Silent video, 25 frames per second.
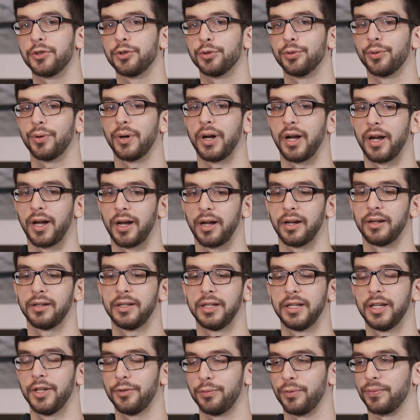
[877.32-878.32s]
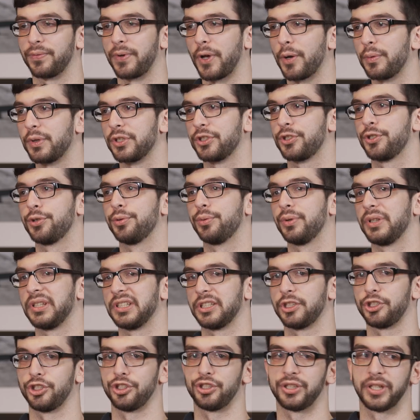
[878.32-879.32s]
you are referring to in
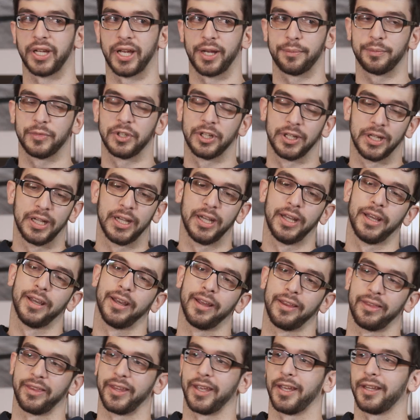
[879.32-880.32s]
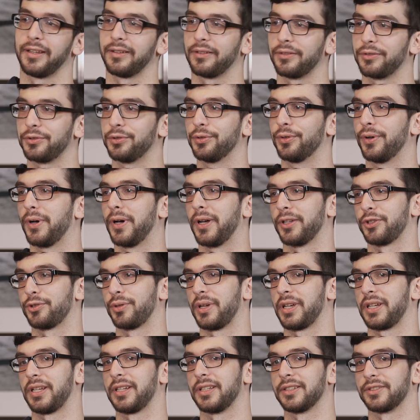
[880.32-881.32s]
the GTM, and then your
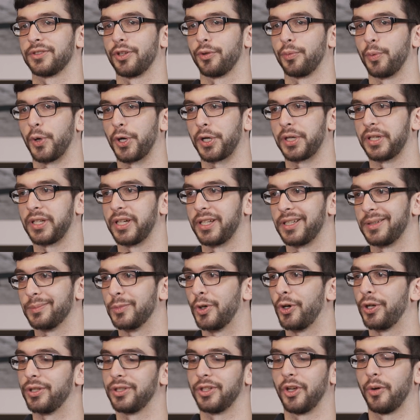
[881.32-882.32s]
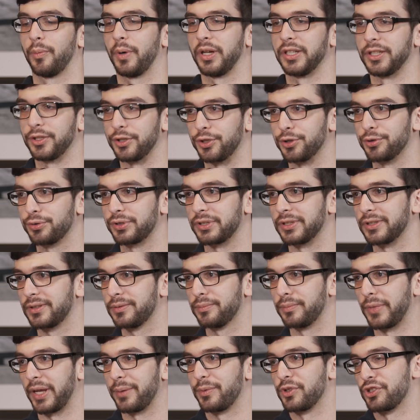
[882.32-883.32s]
tracking is not working anymore and nobody knows
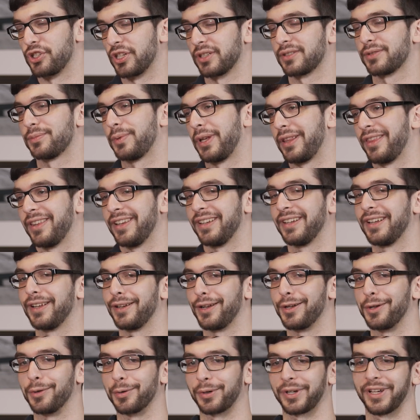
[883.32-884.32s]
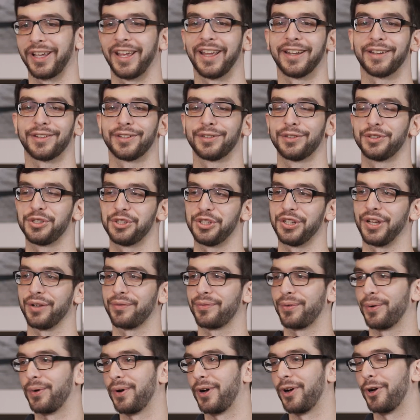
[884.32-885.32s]
it, maybe just when they then look at
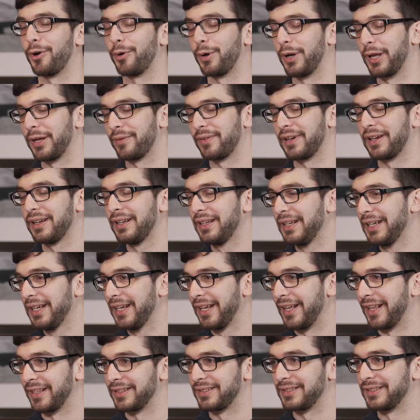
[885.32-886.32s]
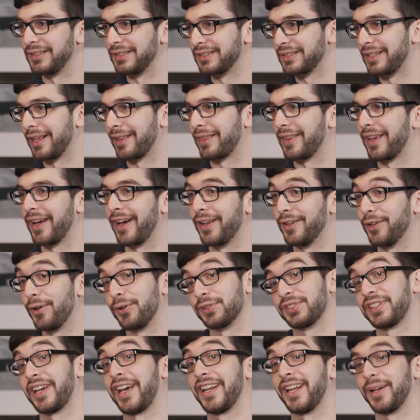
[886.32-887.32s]
GA4 or whatever and sees that there are
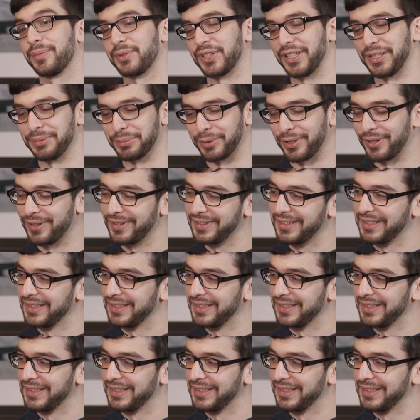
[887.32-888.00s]
no signups anymore.